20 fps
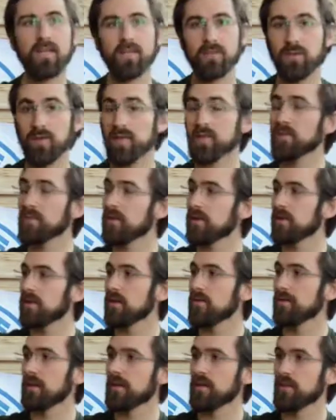So that's what our
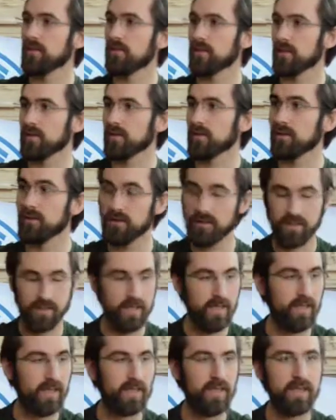alumni network looks
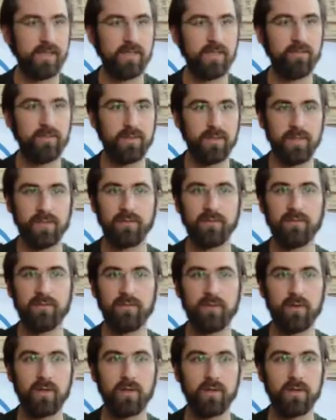like and has the potential
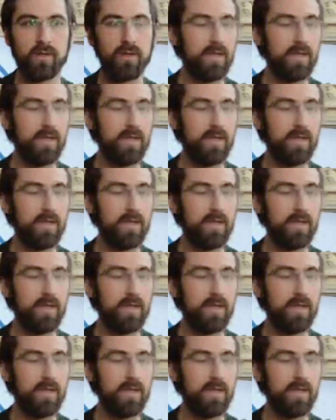for.